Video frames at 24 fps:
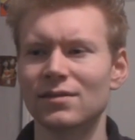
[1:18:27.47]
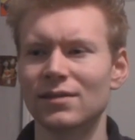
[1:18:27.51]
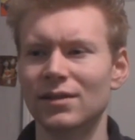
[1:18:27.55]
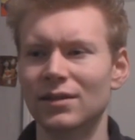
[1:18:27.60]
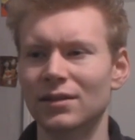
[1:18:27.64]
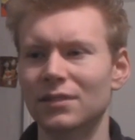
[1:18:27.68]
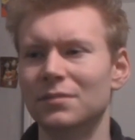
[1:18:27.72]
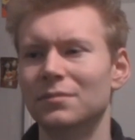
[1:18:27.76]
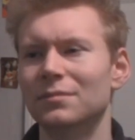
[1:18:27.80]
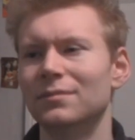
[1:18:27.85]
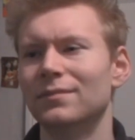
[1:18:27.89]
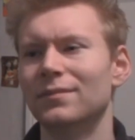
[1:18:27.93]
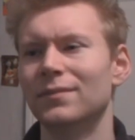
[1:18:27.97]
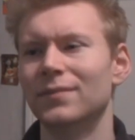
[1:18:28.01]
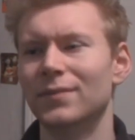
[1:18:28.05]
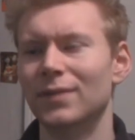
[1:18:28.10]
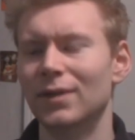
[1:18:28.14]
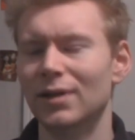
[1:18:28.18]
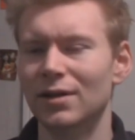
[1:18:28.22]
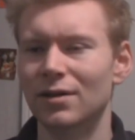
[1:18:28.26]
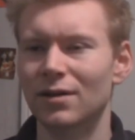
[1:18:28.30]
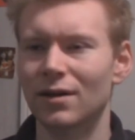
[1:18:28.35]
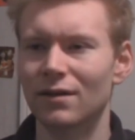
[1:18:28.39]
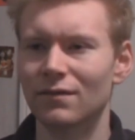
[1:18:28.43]

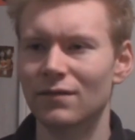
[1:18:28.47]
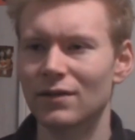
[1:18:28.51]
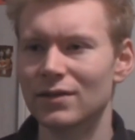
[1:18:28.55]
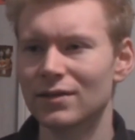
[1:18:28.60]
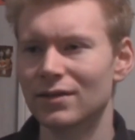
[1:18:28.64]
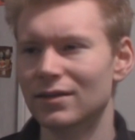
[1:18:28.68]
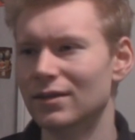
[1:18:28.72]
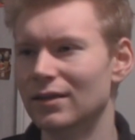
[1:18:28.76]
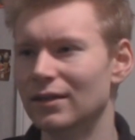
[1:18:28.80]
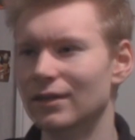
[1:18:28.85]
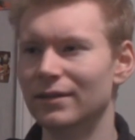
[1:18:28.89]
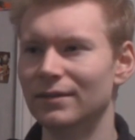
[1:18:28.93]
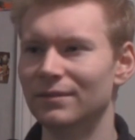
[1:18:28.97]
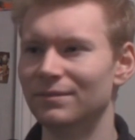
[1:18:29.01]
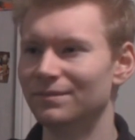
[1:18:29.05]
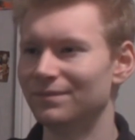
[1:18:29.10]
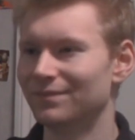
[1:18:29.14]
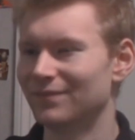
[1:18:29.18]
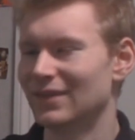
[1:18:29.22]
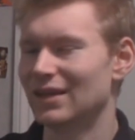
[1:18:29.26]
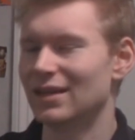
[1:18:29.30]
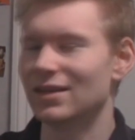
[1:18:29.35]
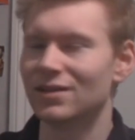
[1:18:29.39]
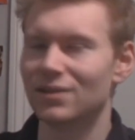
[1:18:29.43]
You know, obviously
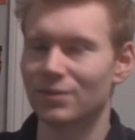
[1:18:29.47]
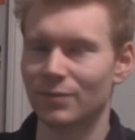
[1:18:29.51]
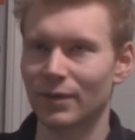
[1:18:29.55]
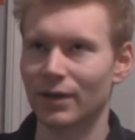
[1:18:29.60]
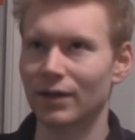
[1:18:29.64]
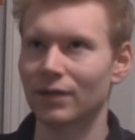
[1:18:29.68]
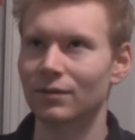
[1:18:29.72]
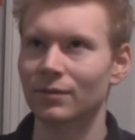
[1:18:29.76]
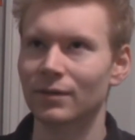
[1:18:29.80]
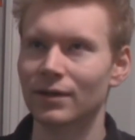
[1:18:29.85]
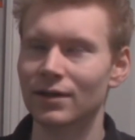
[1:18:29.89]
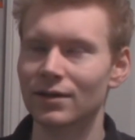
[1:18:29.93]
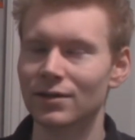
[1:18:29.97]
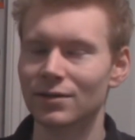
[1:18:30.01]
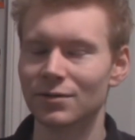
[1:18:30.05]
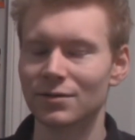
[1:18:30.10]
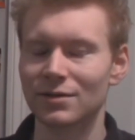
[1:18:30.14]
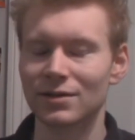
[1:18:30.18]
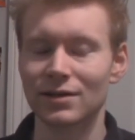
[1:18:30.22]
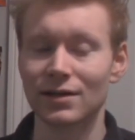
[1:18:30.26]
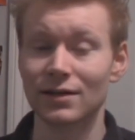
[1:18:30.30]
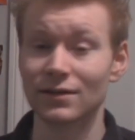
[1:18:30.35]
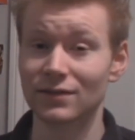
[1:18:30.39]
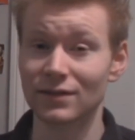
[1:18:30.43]
he's Spider-Man, so he
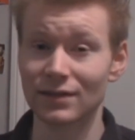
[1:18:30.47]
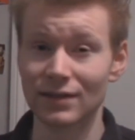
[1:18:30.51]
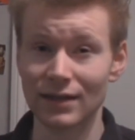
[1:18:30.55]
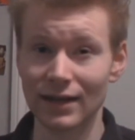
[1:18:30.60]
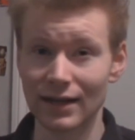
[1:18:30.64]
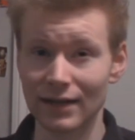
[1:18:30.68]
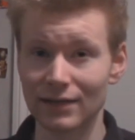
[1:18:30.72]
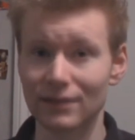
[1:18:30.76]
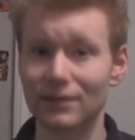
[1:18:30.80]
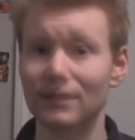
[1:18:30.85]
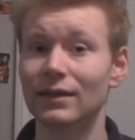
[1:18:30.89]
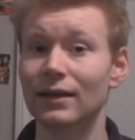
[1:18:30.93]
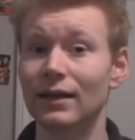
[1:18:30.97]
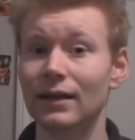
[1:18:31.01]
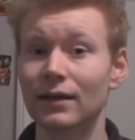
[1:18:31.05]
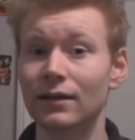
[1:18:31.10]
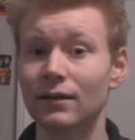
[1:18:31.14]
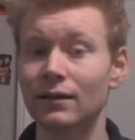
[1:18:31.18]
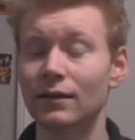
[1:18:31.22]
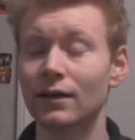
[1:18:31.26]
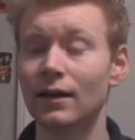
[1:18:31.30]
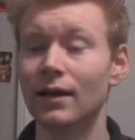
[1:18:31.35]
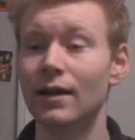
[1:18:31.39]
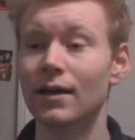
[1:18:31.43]
saves the day at the
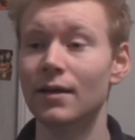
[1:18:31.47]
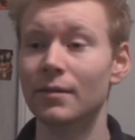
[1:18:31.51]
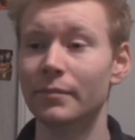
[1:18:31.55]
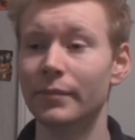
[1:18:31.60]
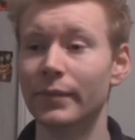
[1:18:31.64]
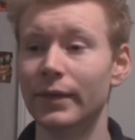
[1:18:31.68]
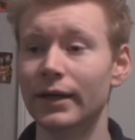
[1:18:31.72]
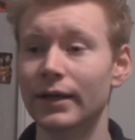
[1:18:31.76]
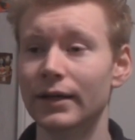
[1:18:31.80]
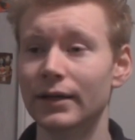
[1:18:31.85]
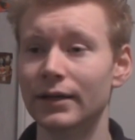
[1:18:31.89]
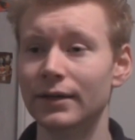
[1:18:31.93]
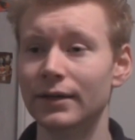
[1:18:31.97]
end. But